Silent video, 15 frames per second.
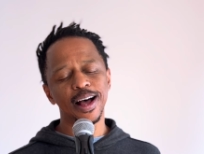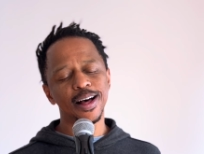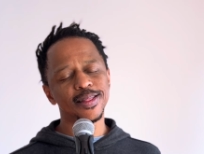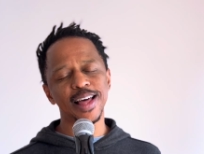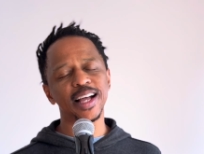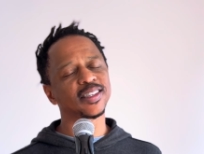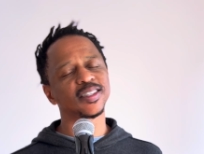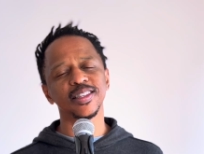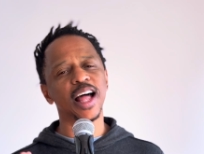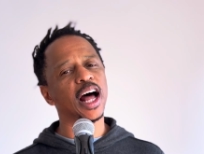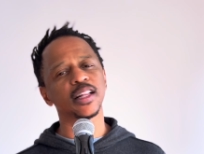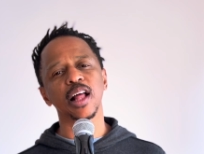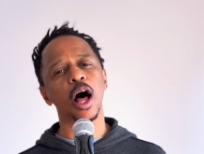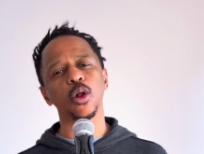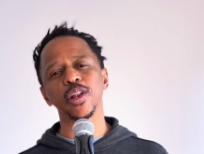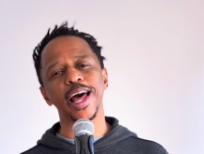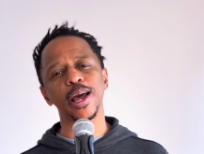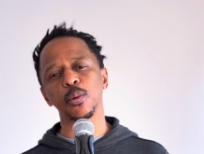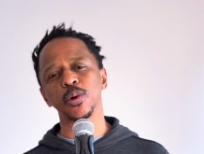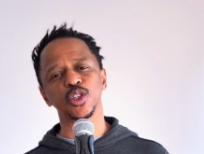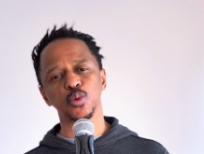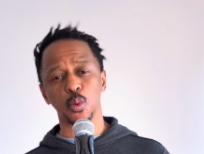That's not how
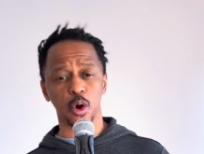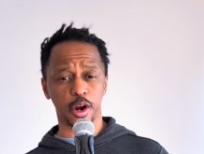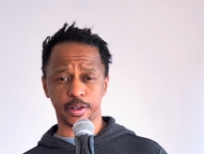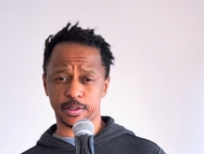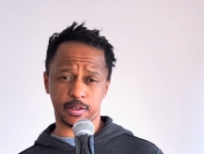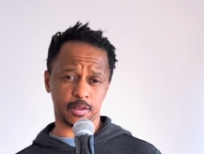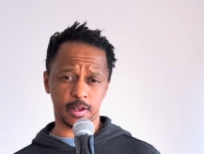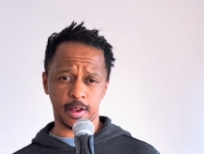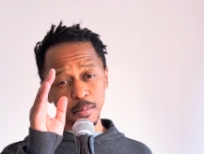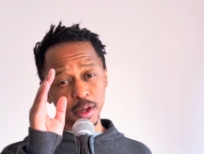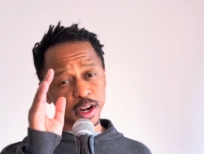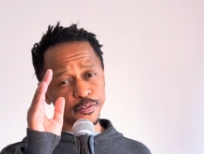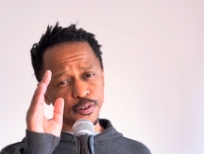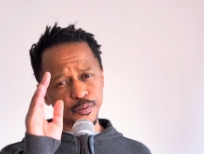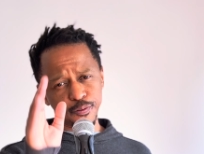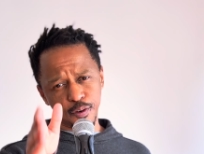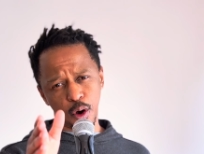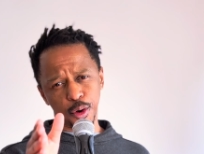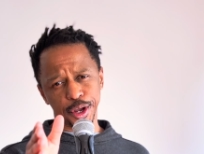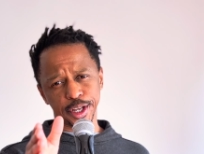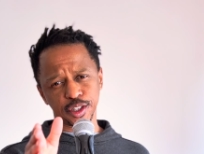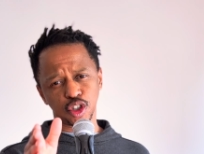language works. But if you
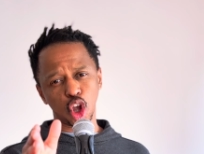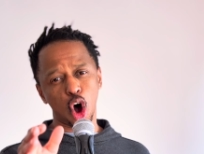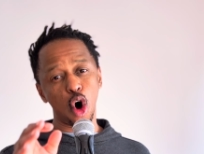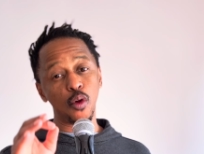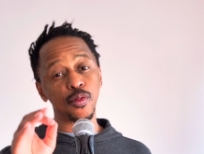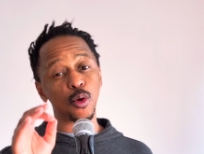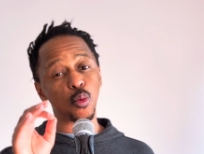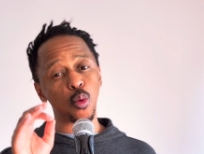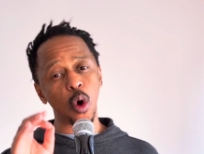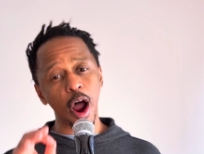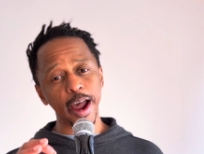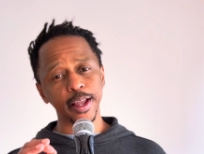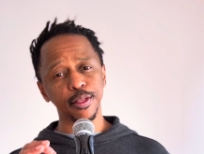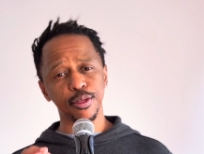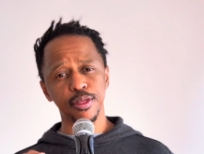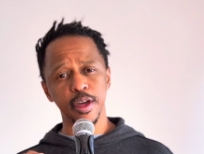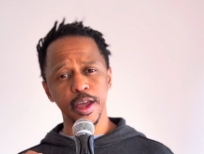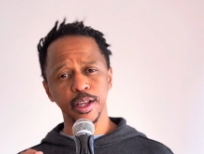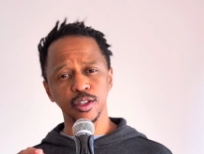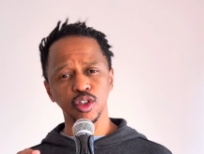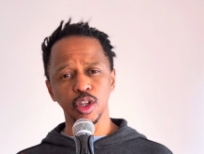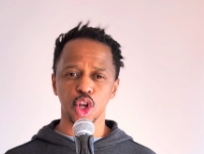focus on the right
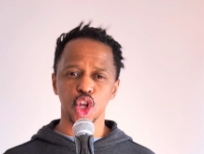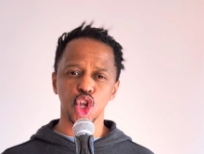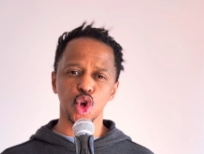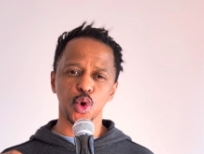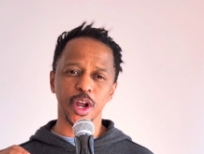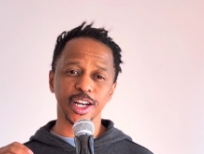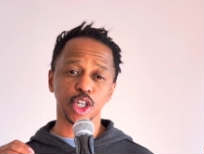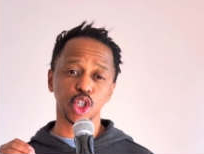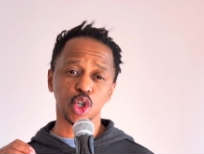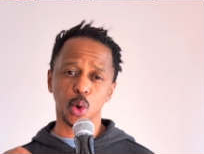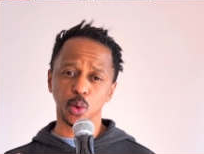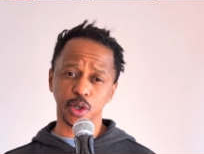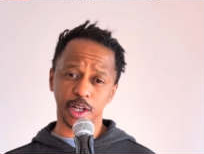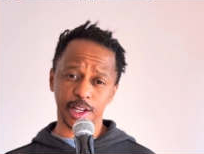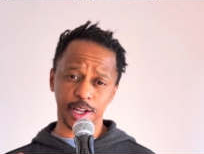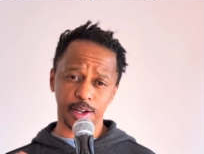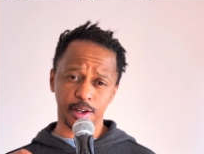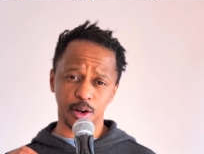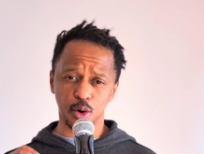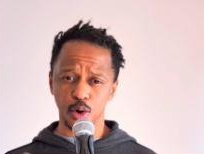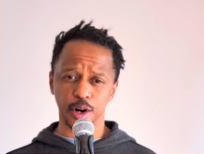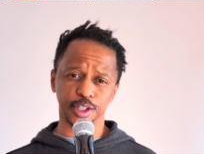things, you can totally
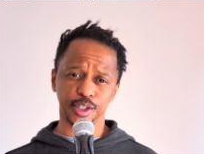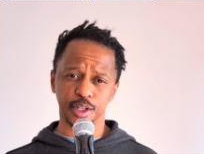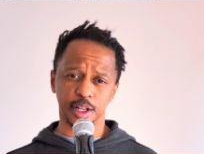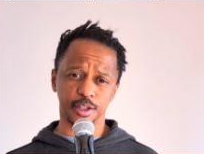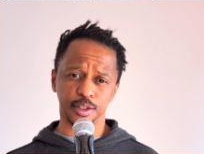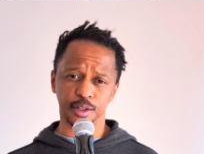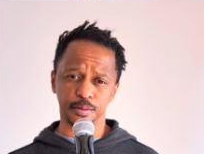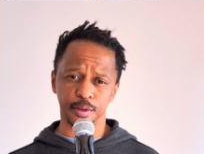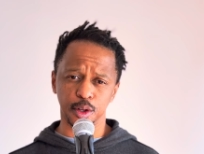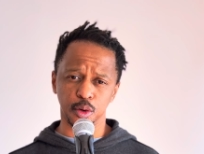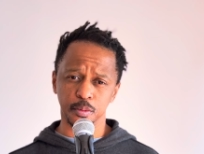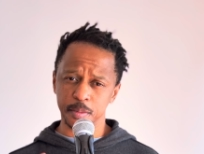crush that interview.